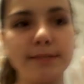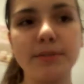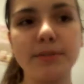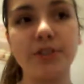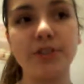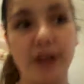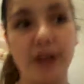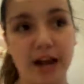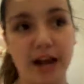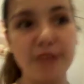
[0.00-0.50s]

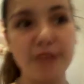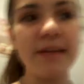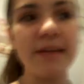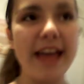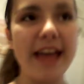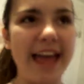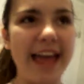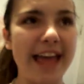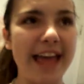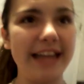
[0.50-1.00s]
And
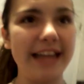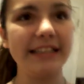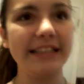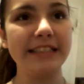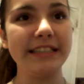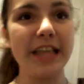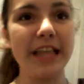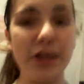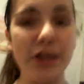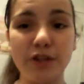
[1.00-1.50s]
thank you so much
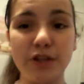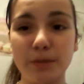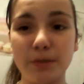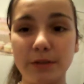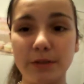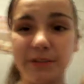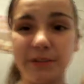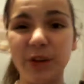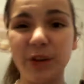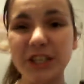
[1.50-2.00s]
for watching,
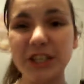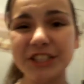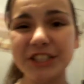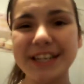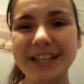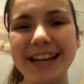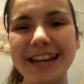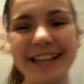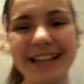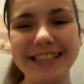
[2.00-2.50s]
and I'll see you guys
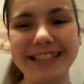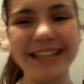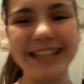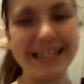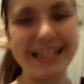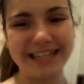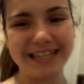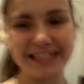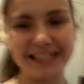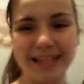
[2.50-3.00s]
next time.
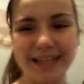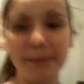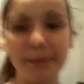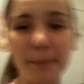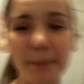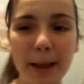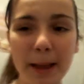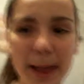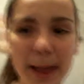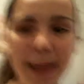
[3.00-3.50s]

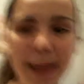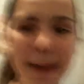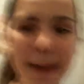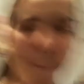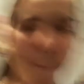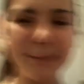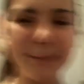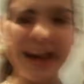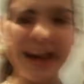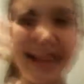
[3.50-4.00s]

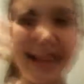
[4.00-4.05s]
Bye.